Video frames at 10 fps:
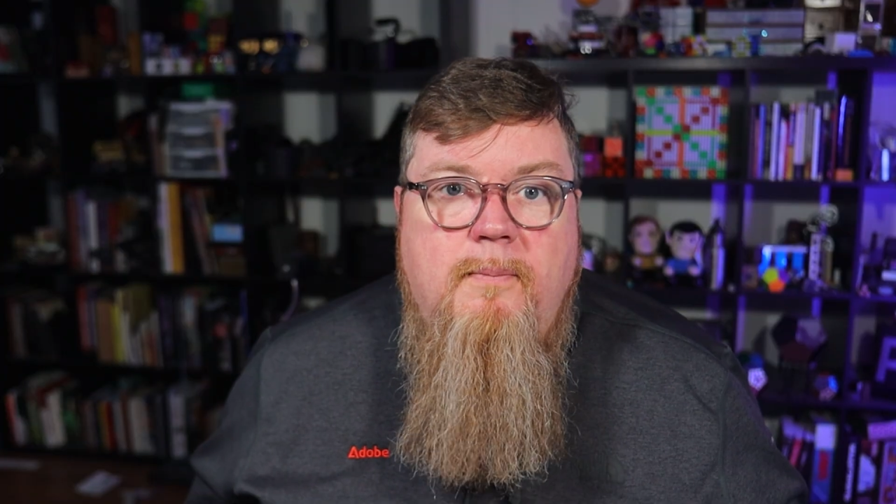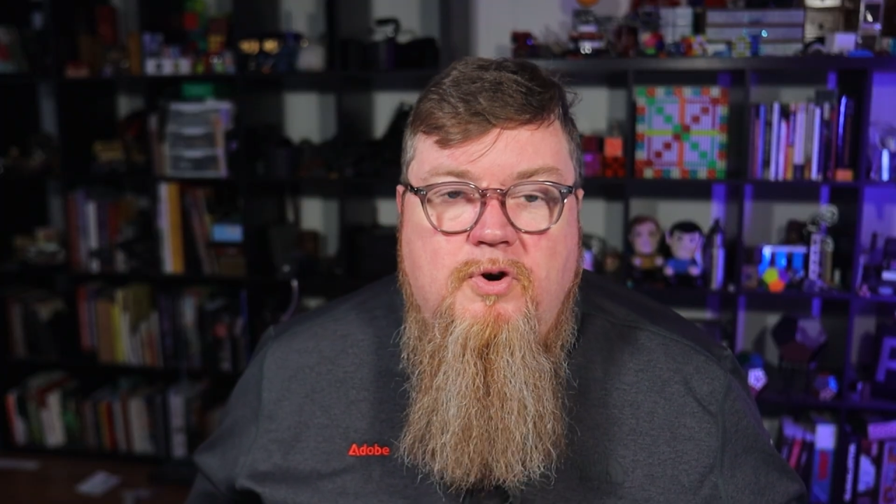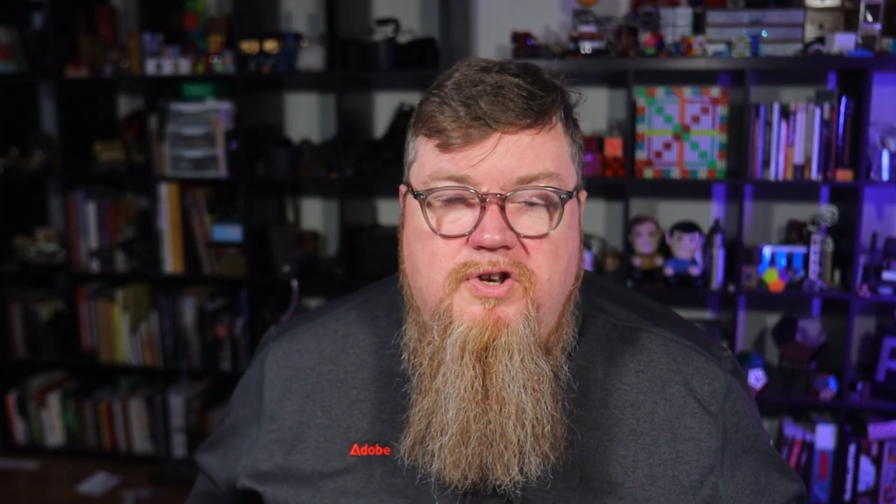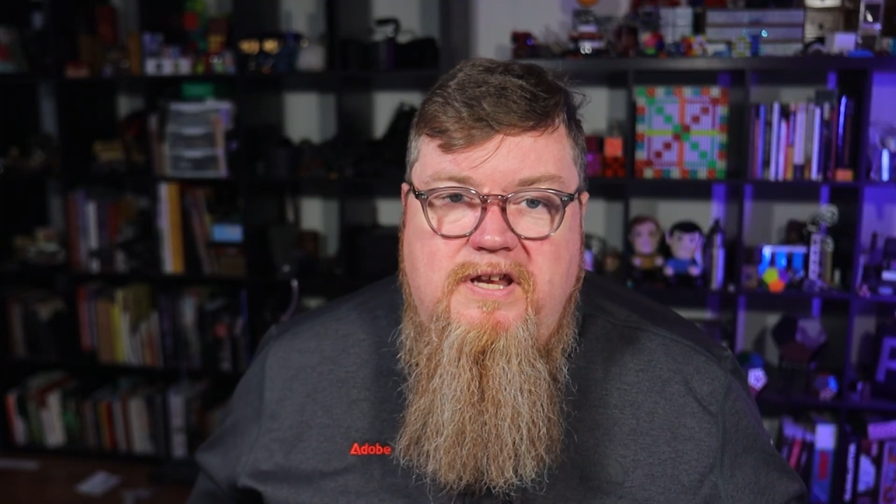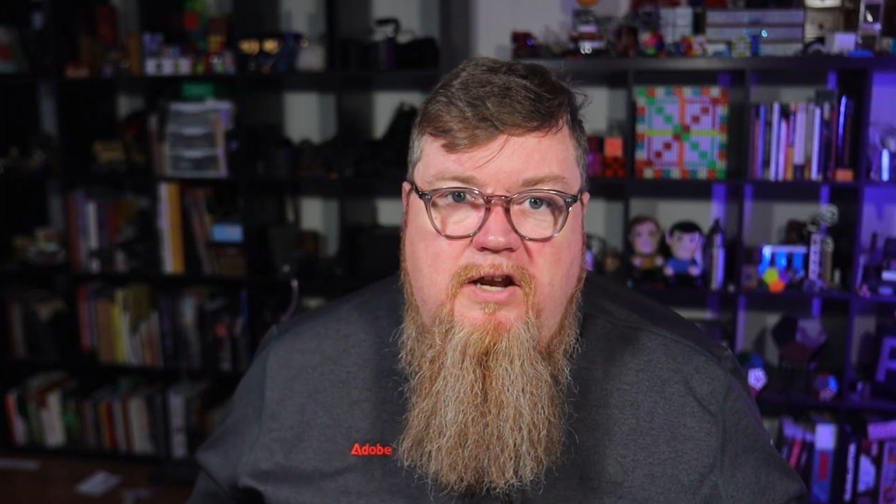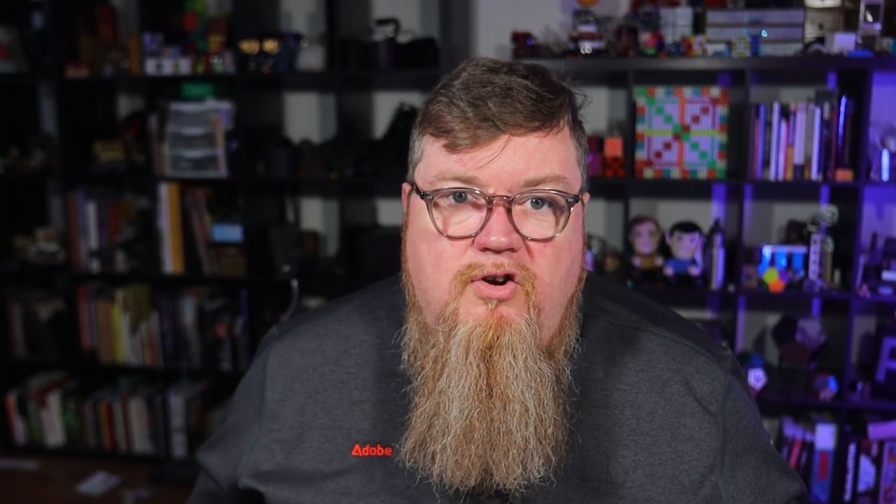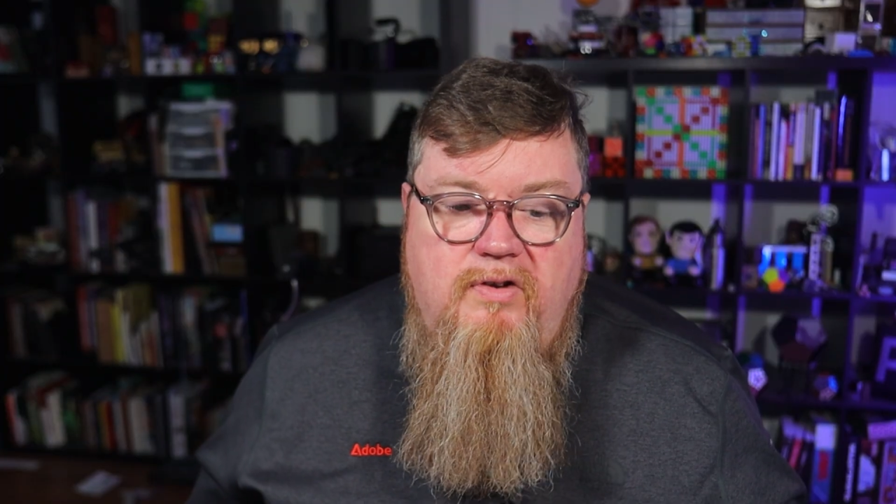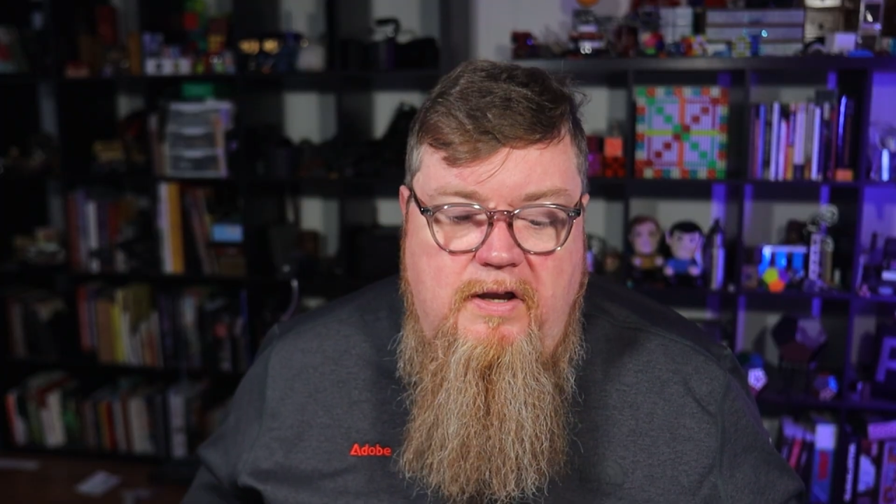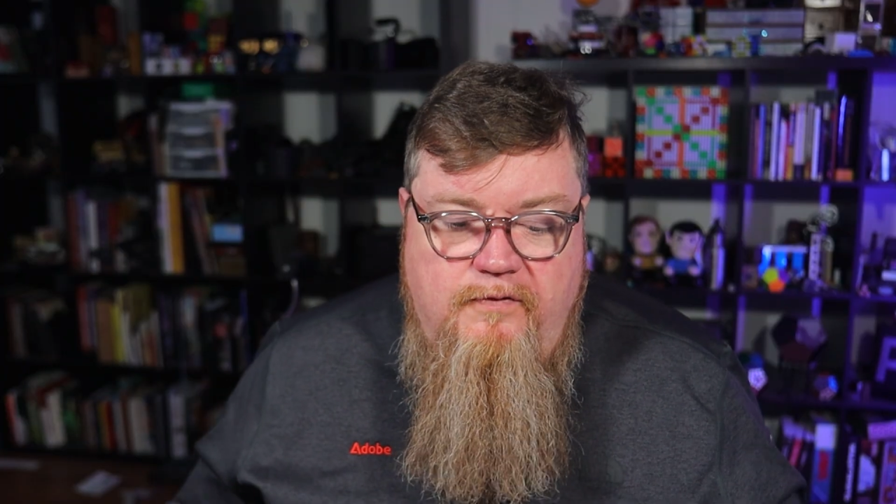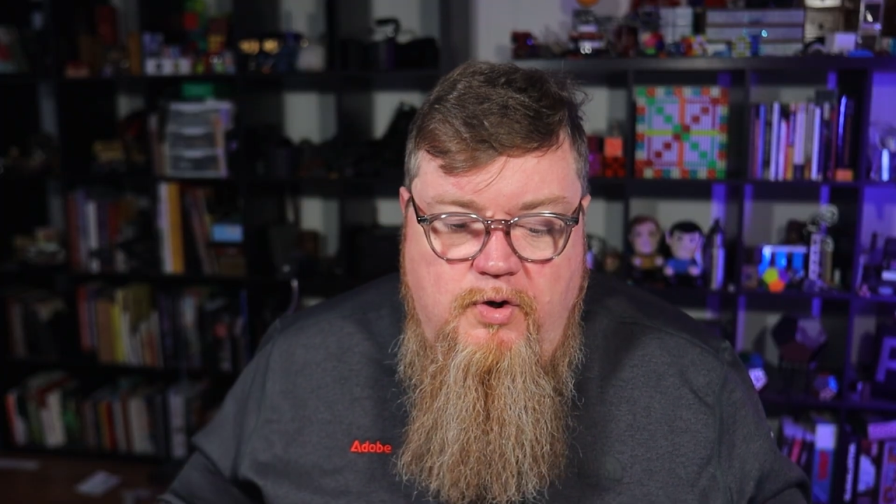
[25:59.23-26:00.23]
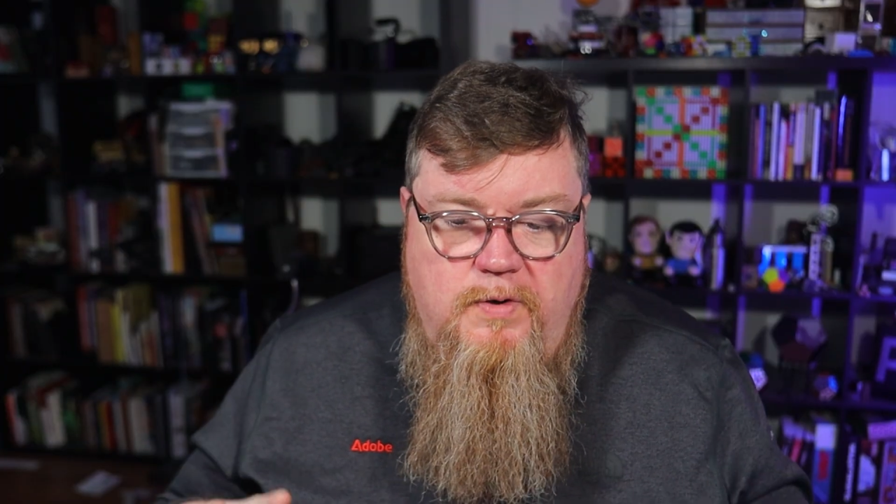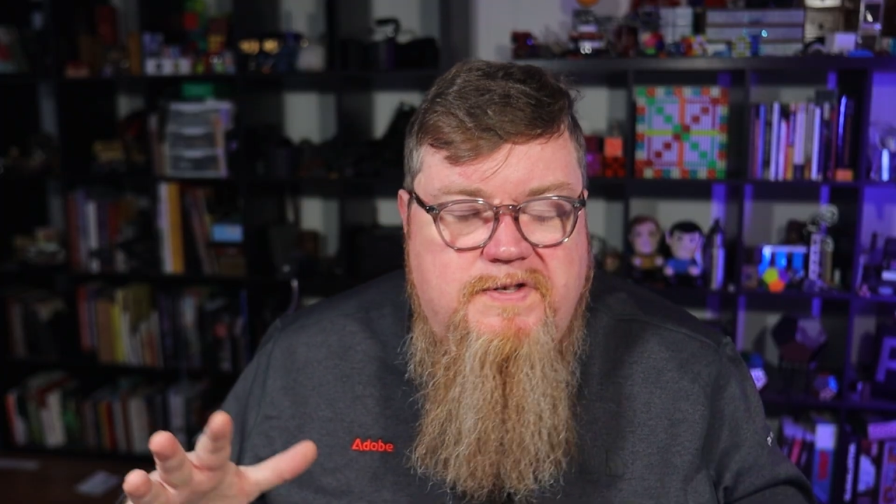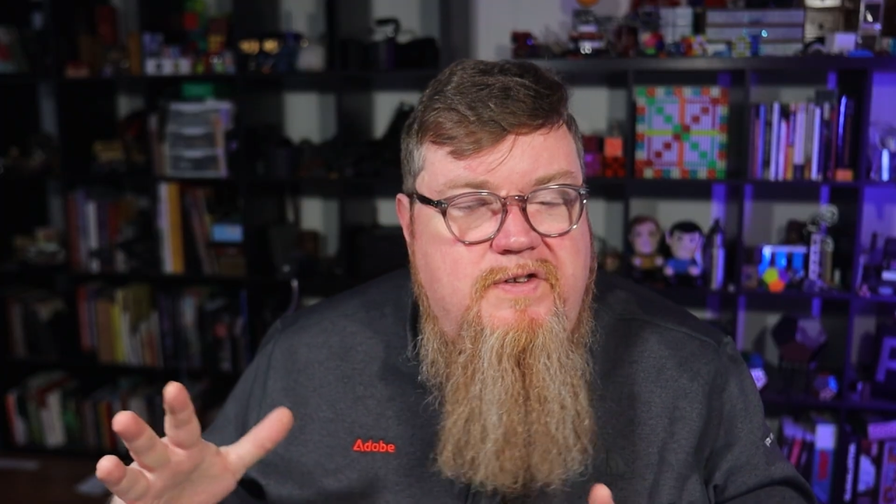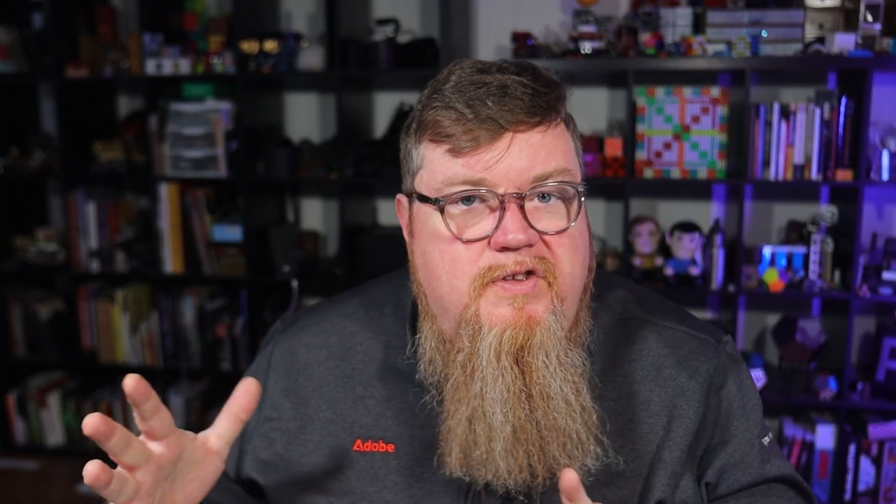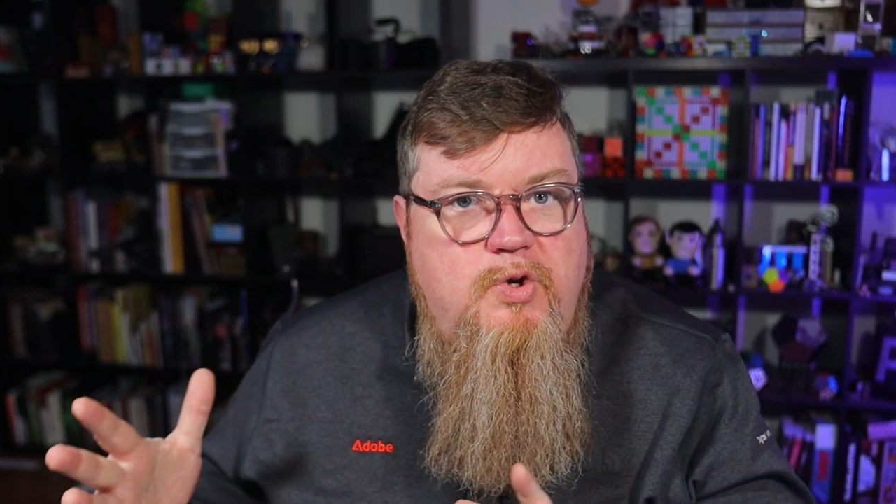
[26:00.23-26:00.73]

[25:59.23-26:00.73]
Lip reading: particularly if you're using the